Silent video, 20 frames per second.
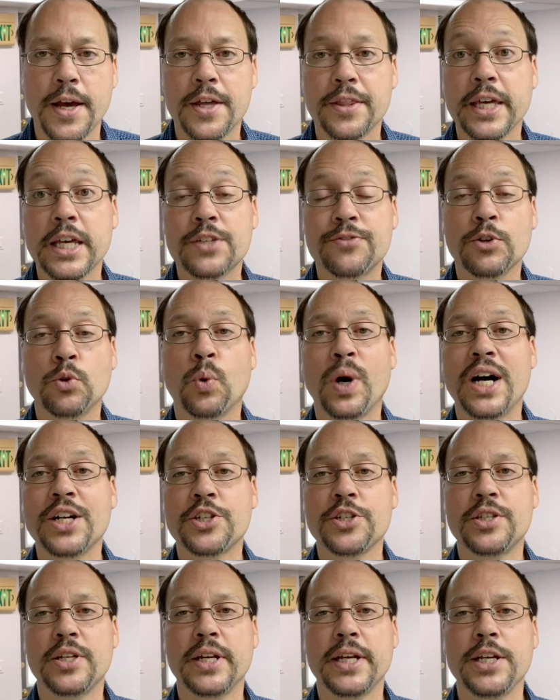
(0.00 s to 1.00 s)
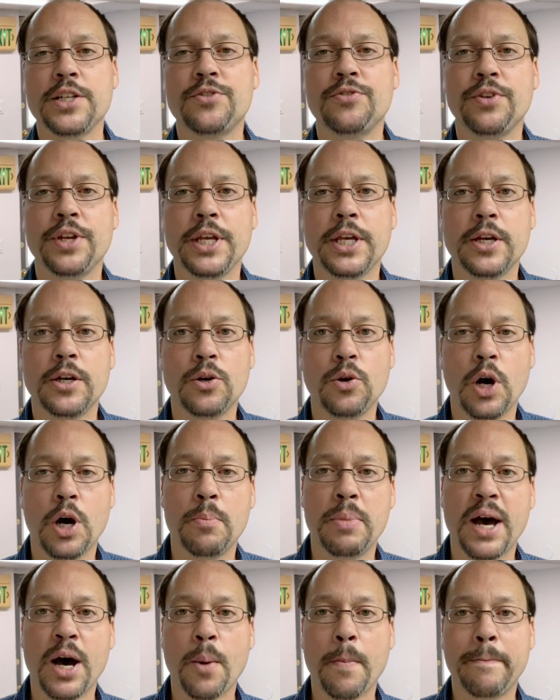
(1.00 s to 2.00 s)
Thanks for watching today's video
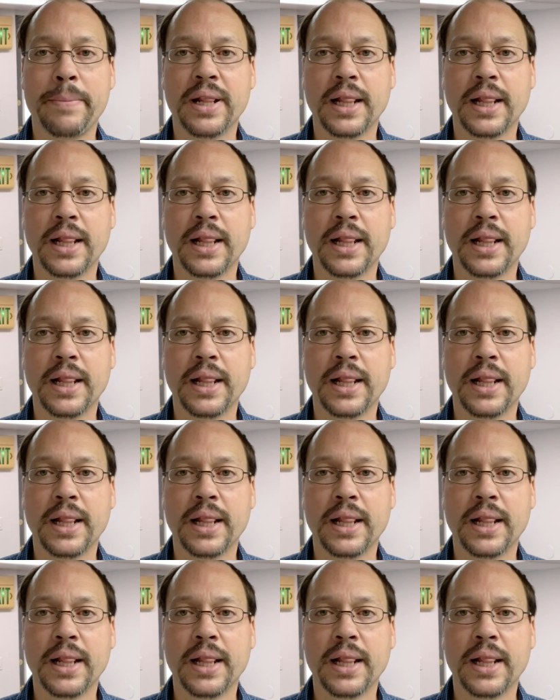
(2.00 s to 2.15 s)
about